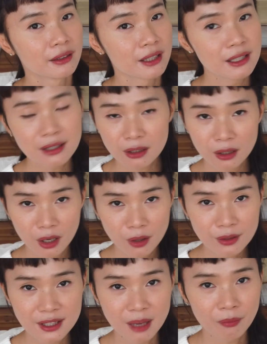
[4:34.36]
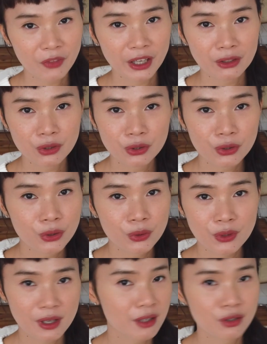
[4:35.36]
disclose something
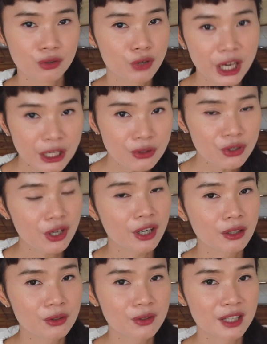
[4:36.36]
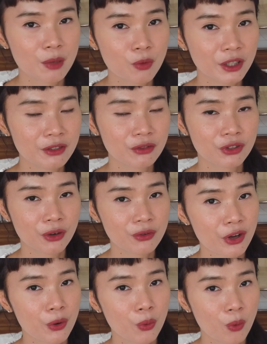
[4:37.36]
to a stranger or to someone you don't
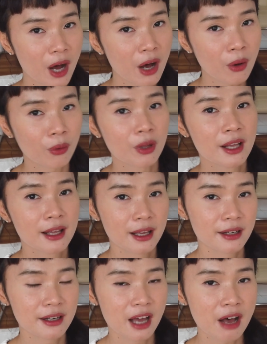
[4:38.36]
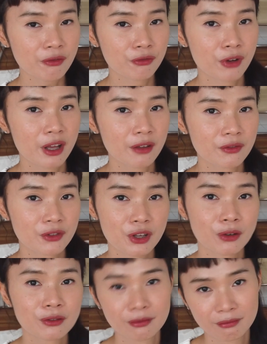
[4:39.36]
know well enough with.
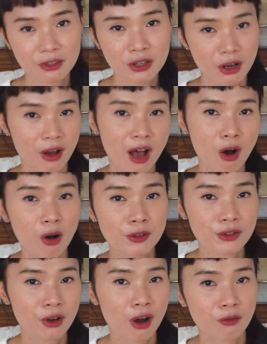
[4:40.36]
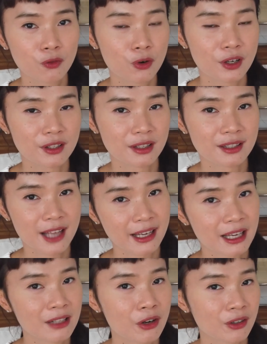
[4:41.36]
So also, of course, a
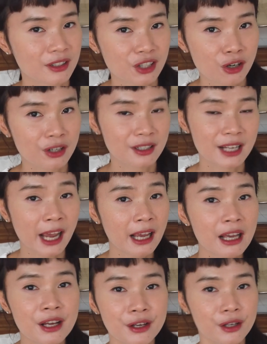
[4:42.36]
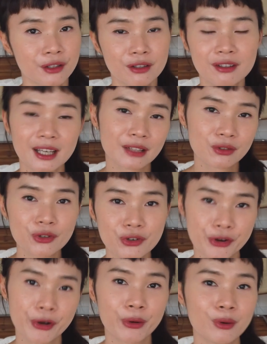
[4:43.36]
second or third date, you get to
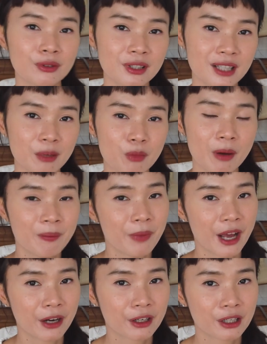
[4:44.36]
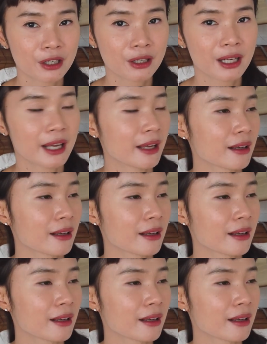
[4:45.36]
know someone better.